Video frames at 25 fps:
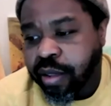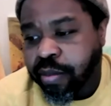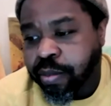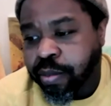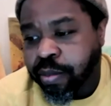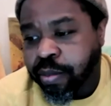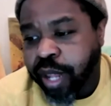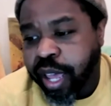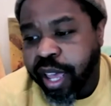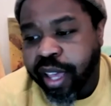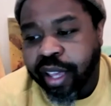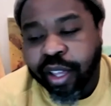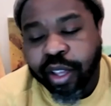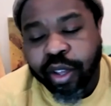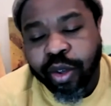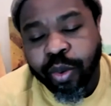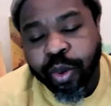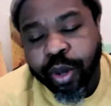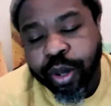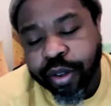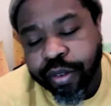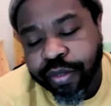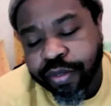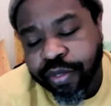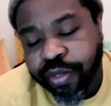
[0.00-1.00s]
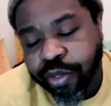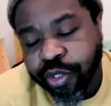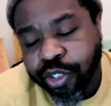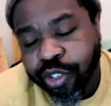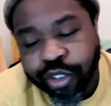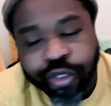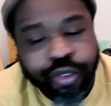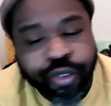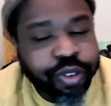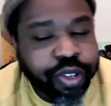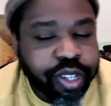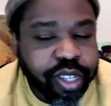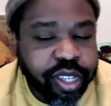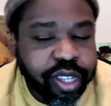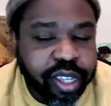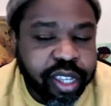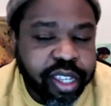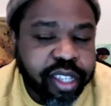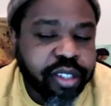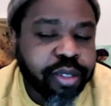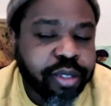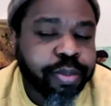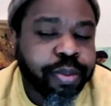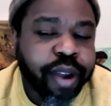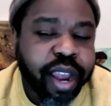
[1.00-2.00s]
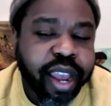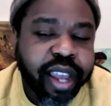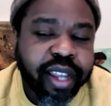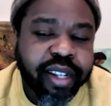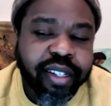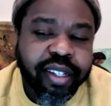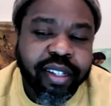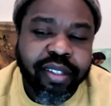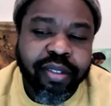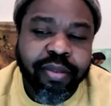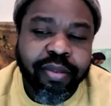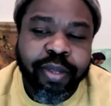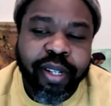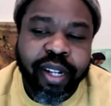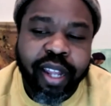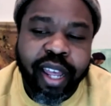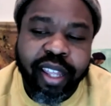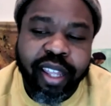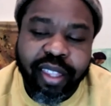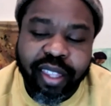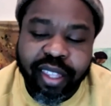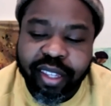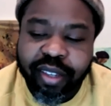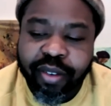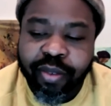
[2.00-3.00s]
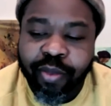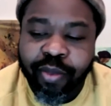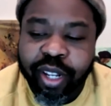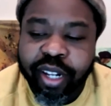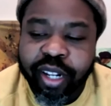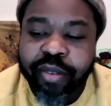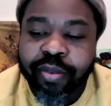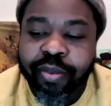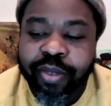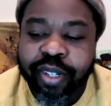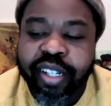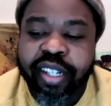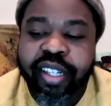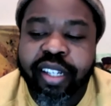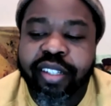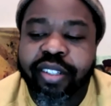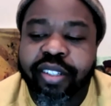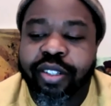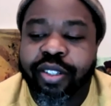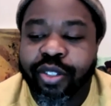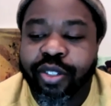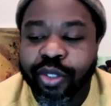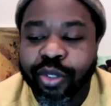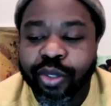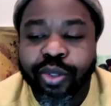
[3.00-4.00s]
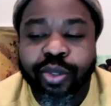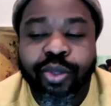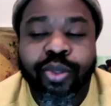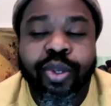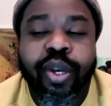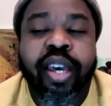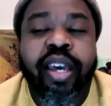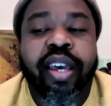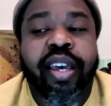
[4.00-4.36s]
Black queer futurity is practiced, but I think what it would need to do